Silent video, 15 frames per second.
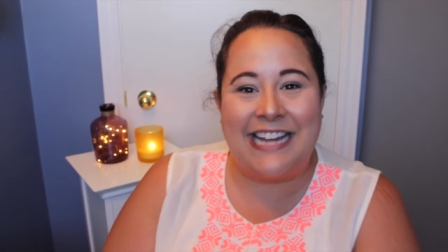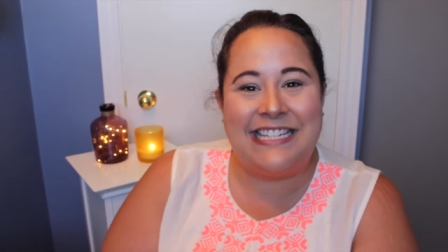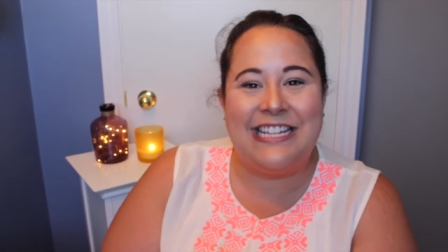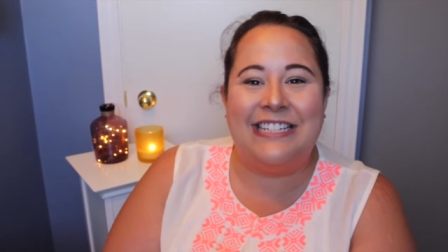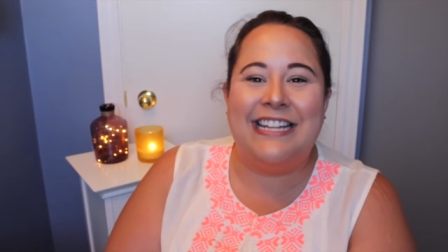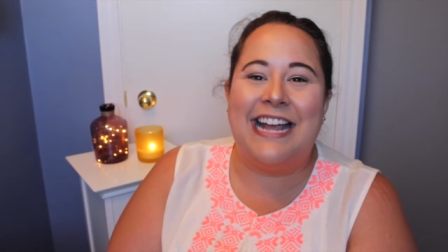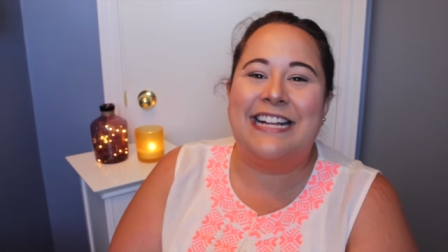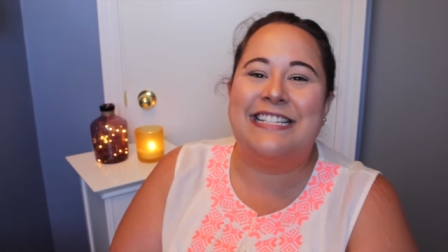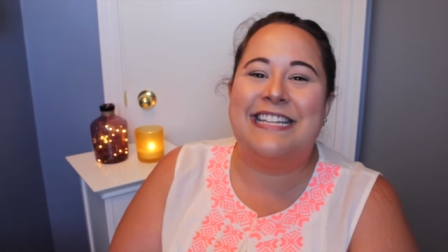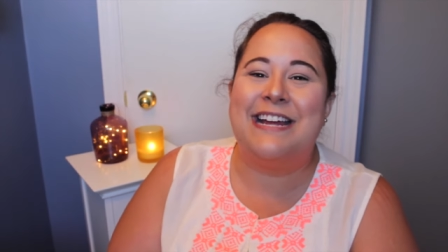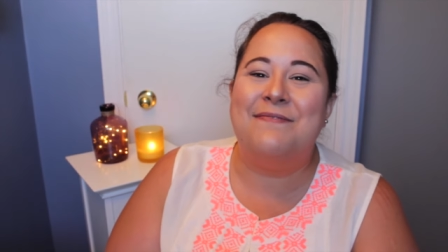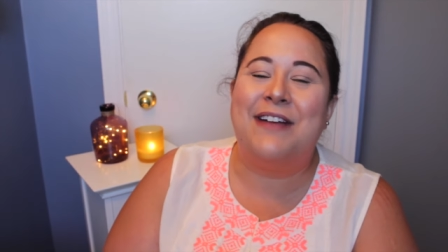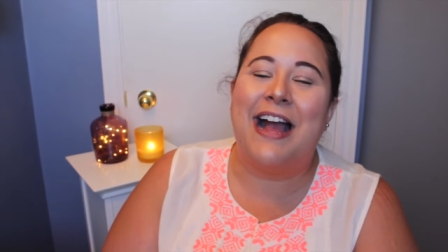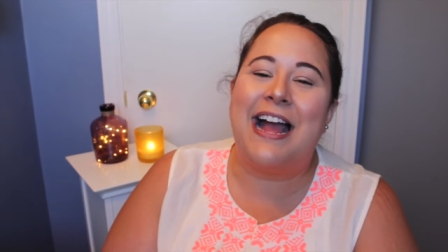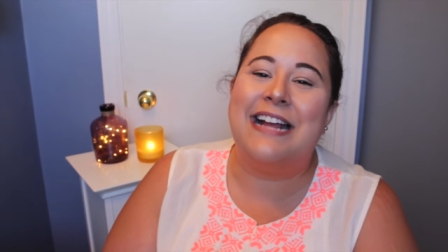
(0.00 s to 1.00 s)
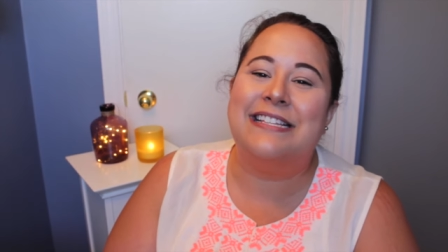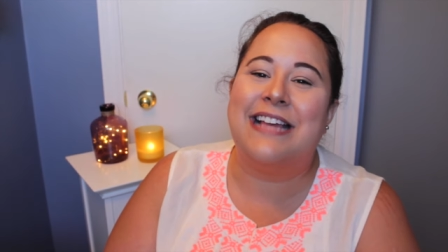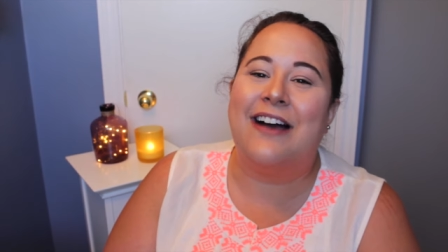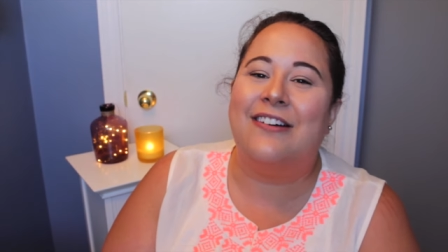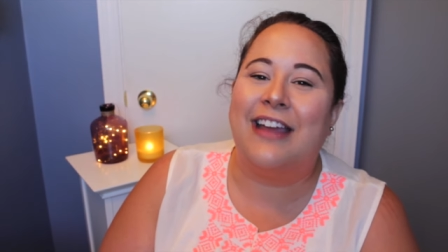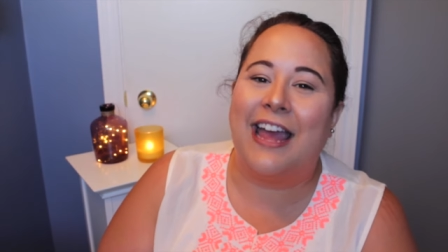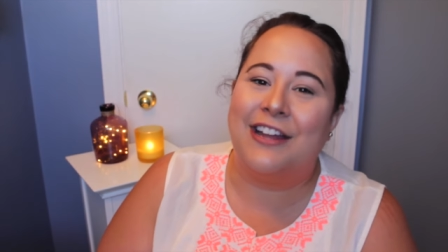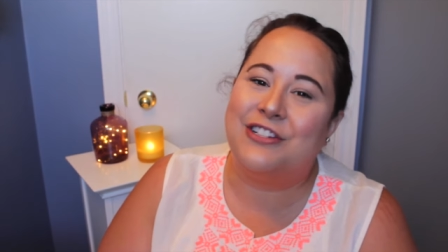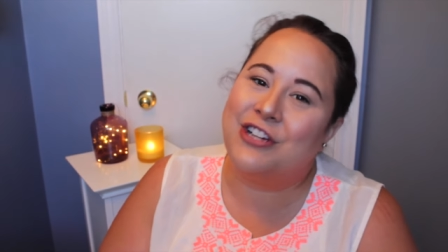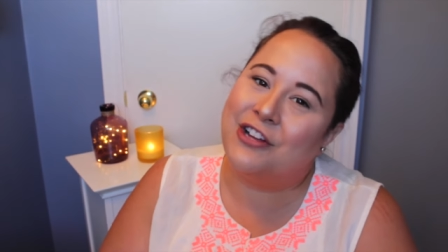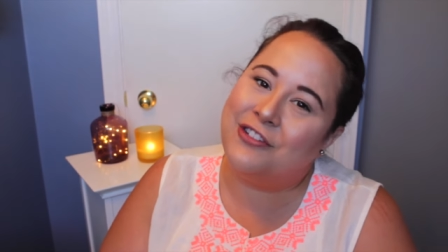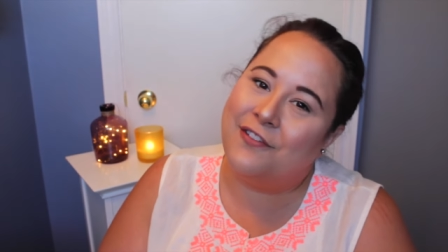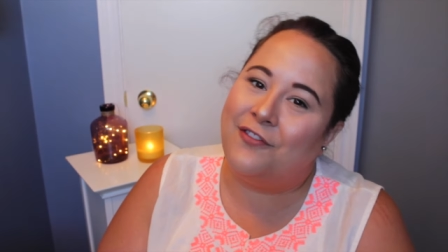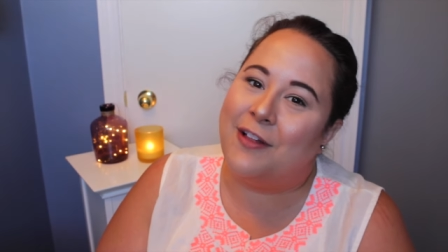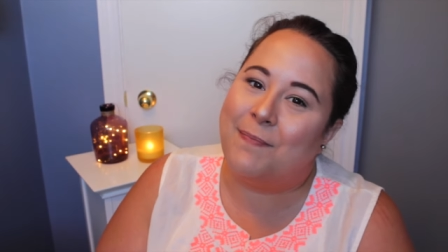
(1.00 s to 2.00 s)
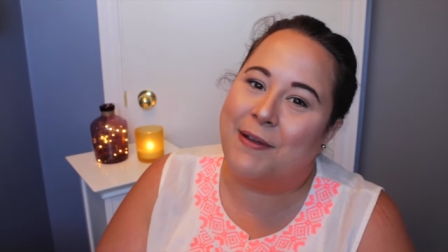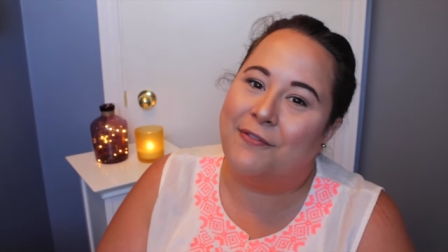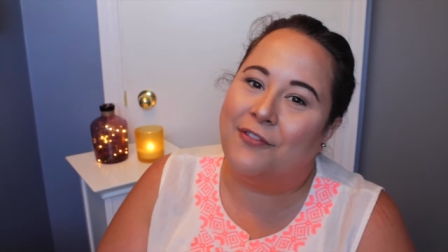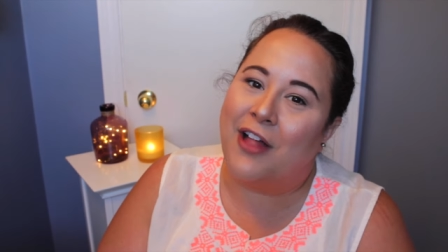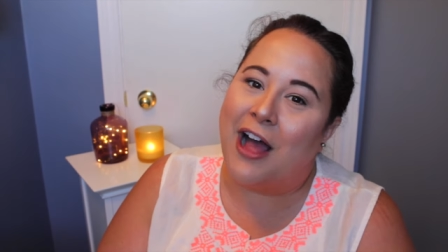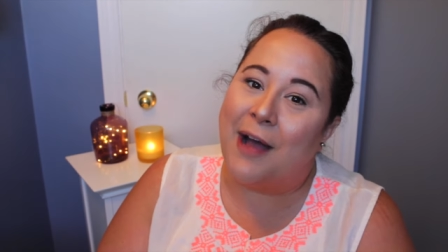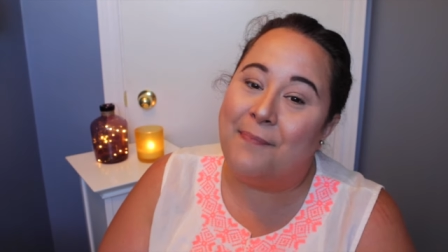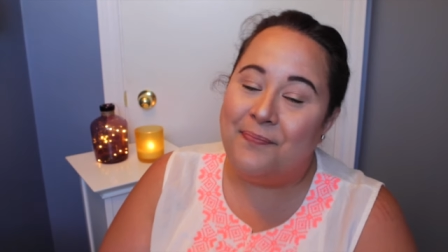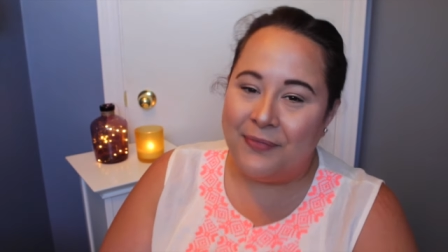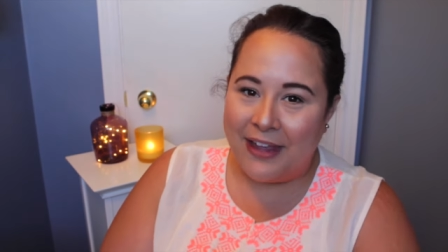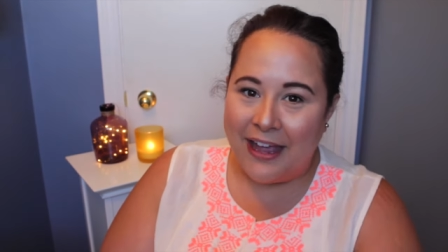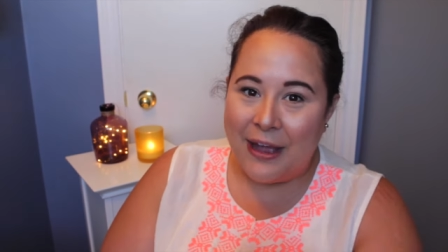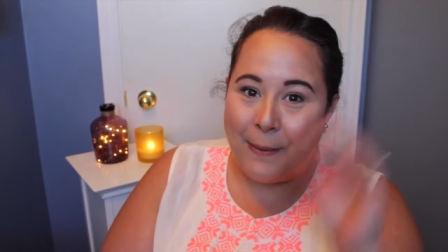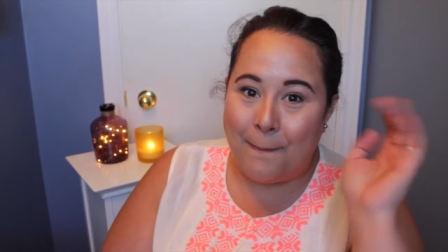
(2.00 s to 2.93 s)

Until next time guys, I'll catch you on the flippy flop.